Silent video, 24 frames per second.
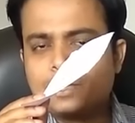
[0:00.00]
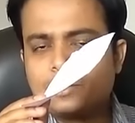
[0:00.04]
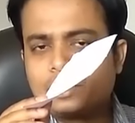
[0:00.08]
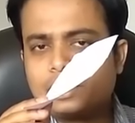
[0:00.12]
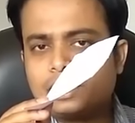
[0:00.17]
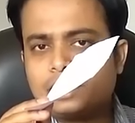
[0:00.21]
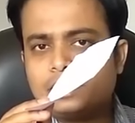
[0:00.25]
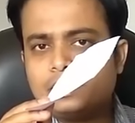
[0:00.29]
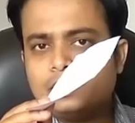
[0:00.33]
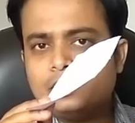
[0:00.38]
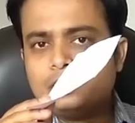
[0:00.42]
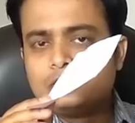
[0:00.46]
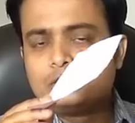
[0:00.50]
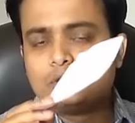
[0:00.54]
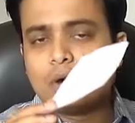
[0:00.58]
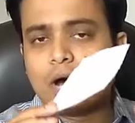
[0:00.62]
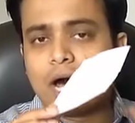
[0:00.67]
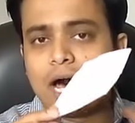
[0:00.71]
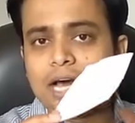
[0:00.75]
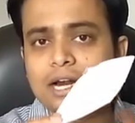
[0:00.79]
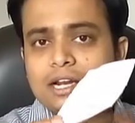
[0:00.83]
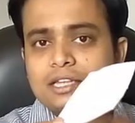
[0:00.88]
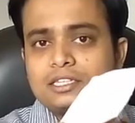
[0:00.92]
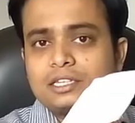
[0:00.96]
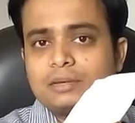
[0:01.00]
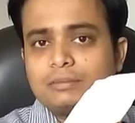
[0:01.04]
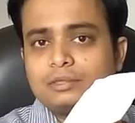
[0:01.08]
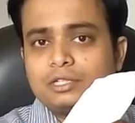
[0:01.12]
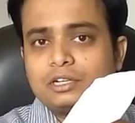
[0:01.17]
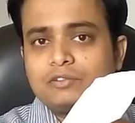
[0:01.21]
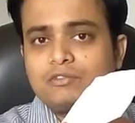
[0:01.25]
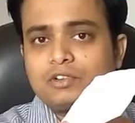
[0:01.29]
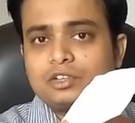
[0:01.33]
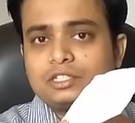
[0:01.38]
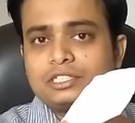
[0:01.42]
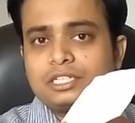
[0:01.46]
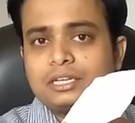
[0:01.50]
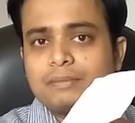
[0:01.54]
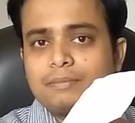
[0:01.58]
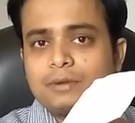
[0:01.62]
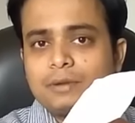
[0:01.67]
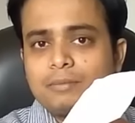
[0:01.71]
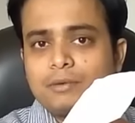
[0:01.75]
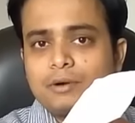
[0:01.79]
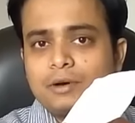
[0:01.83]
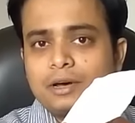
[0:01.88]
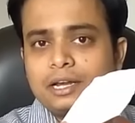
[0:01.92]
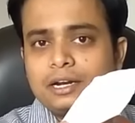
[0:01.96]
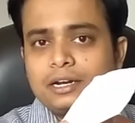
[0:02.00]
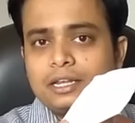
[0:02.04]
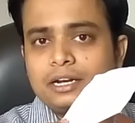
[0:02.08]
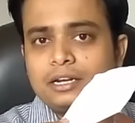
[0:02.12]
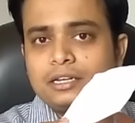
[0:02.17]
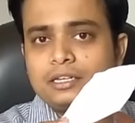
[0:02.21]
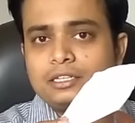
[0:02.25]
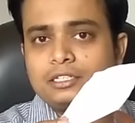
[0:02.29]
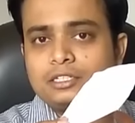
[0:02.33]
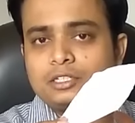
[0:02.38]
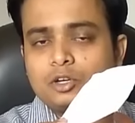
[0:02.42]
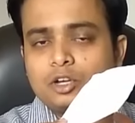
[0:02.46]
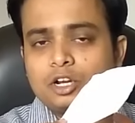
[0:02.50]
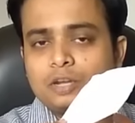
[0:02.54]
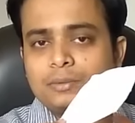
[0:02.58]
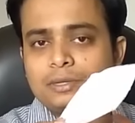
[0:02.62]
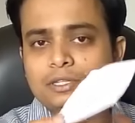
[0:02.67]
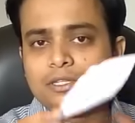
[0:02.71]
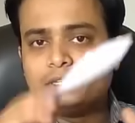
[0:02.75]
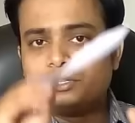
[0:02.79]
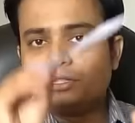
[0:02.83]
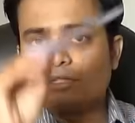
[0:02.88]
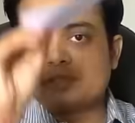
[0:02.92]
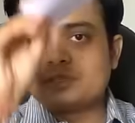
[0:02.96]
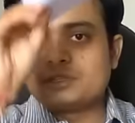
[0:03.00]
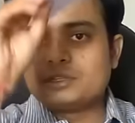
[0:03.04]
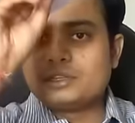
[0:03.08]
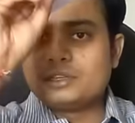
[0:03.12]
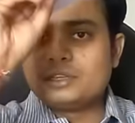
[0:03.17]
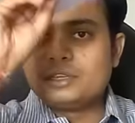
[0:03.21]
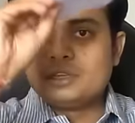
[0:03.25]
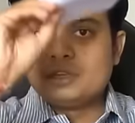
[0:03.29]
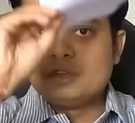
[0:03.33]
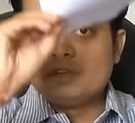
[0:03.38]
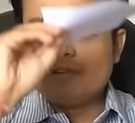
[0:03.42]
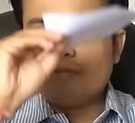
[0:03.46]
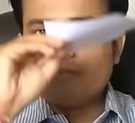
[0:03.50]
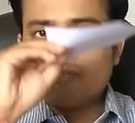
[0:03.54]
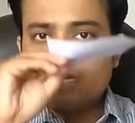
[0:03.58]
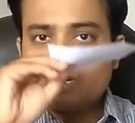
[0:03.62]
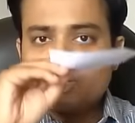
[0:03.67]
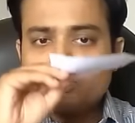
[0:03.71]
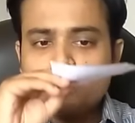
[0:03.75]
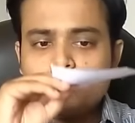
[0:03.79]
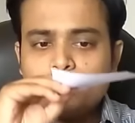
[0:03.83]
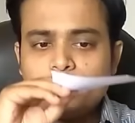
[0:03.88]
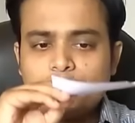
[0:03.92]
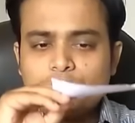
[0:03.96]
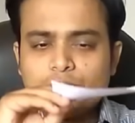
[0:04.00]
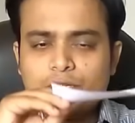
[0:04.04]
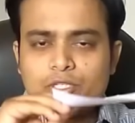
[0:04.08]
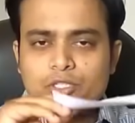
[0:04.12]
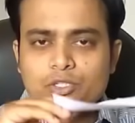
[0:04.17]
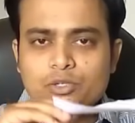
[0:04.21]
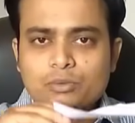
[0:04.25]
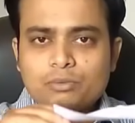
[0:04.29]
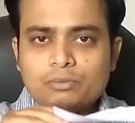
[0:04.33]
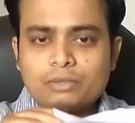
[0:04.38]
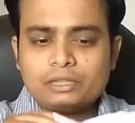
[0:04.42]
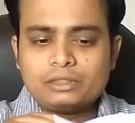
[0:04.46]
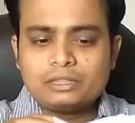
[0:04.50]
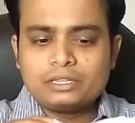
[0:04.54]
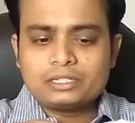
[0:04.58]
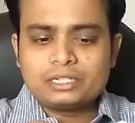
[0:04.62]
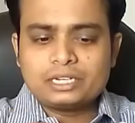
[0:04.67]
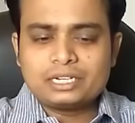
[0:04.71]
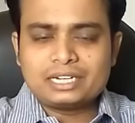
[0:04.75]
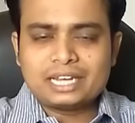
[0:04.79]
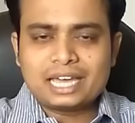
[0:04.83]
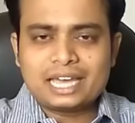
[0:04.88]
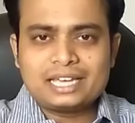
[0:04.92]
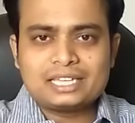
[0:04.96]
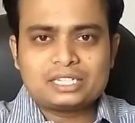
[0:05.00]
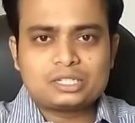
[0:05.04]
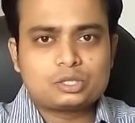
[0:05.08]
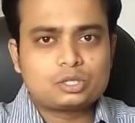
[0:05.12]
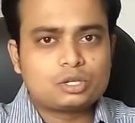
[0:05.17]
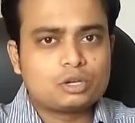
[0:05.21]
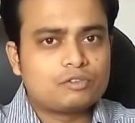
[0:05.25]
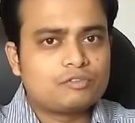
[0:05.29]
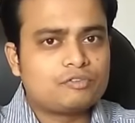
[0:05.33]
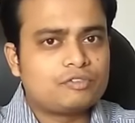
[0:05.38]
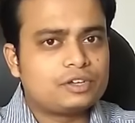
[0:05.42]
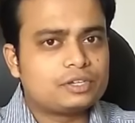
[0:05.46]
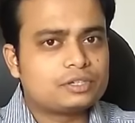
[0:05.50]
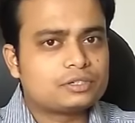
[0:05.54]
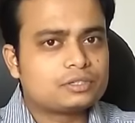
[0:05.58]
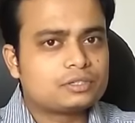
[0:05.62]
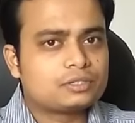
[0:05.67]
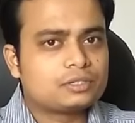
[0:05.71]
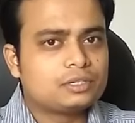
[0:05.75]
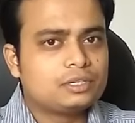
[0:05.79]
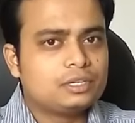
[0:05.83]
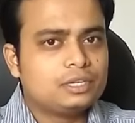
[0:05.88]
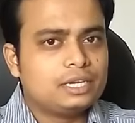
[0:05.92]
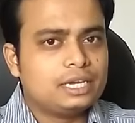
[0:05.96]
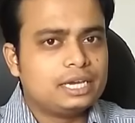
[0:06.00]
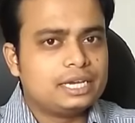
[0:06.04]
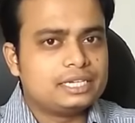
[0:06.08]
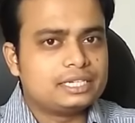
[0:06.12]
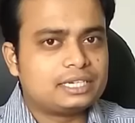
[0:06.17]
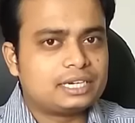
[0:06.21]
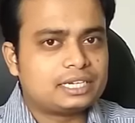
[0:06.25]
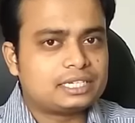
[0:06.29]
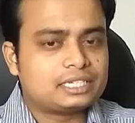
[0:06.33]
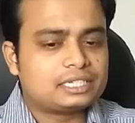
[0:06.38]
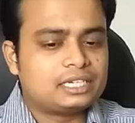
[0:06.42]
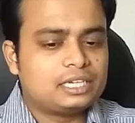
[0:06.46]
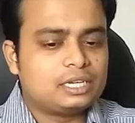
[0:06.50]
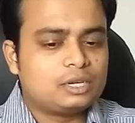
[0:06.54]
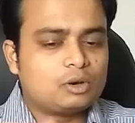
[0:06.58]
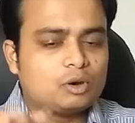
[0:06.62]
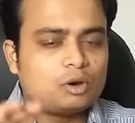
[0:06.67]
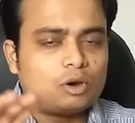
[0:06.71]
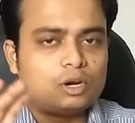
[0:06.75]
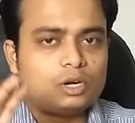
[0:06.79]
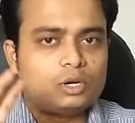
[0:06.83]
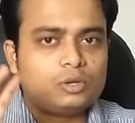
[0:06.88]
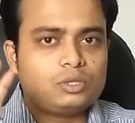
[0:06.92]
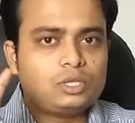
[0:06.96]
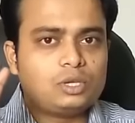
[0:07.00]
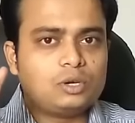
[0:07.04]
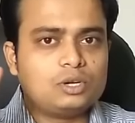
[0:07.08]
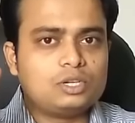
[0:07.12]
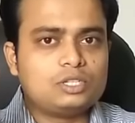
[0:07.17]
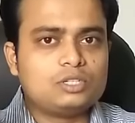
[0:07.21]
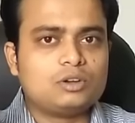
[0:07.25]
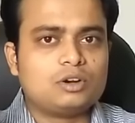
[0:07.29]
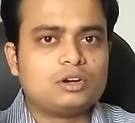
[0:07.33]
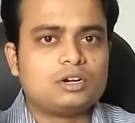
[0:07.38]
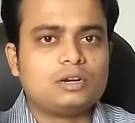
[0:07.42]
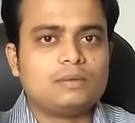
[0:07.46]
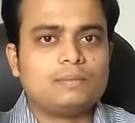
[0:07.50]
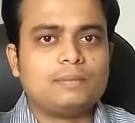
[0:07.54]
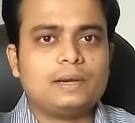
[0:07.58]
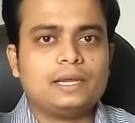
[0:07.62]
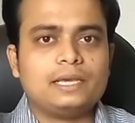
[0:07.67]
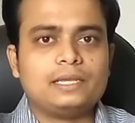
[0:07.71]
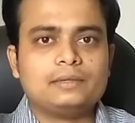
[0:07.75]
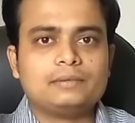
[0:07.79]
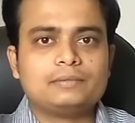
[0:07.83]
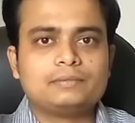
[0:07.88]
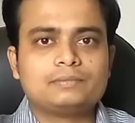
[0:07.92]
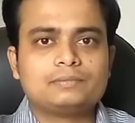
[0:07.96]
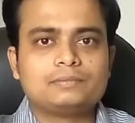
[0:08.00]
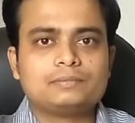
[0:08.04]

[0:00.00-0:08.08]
Okay, so our assumption for step number one is going to be this. We are going to assume that this entire surface is resting onto the horizontal plane.